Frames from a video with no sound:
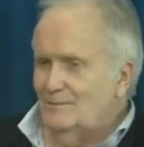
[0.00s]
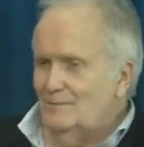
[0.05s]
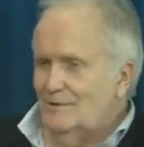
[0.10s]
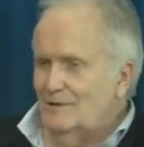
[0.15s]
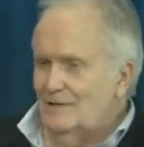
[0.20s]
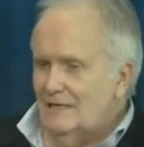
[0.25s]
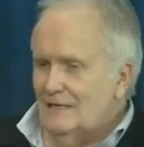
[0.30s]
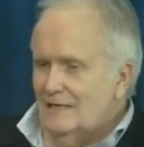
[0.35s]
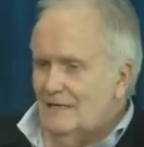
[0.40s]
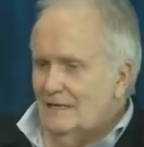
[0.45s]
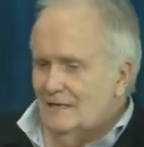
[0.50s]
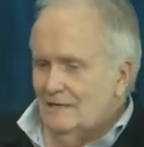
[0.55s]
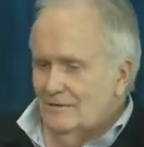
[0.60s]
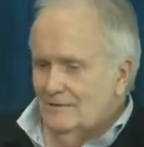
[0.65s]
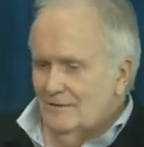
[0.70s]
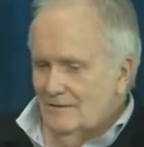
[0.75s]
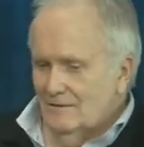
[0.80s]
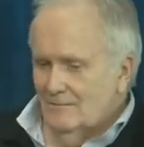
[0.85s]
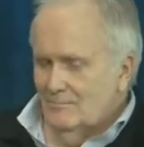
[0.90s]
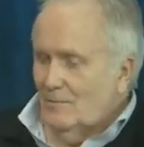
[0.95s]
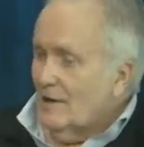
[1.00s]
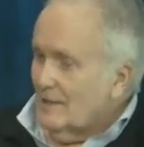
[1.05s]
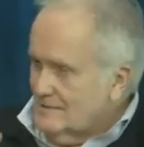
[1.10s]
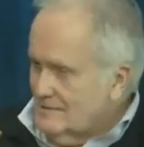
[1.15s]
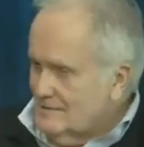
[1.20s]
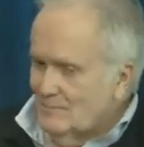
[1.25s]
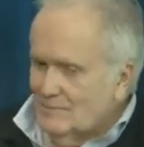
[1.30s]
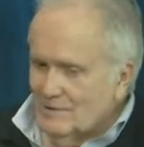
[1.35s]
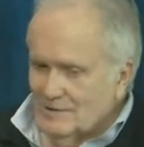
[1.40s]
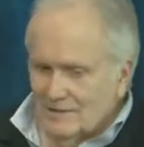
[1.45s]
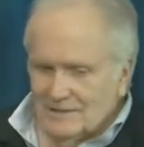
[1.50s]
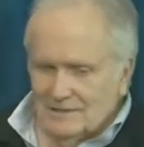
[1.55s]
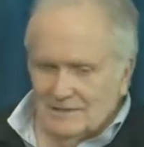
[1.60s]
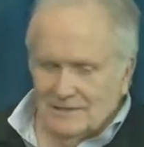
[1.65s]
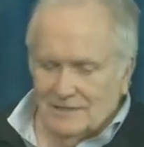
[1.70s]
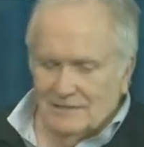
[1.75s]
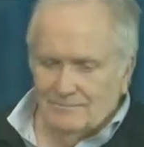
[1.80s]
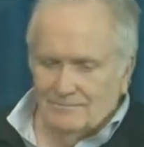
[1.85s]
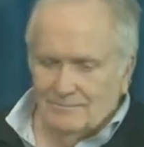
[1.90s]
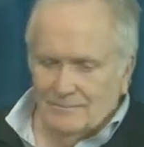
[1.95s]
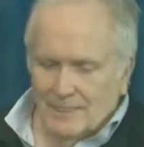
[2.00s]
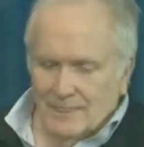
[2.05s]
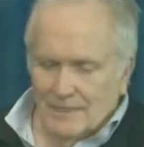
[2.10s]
with uh, possibility,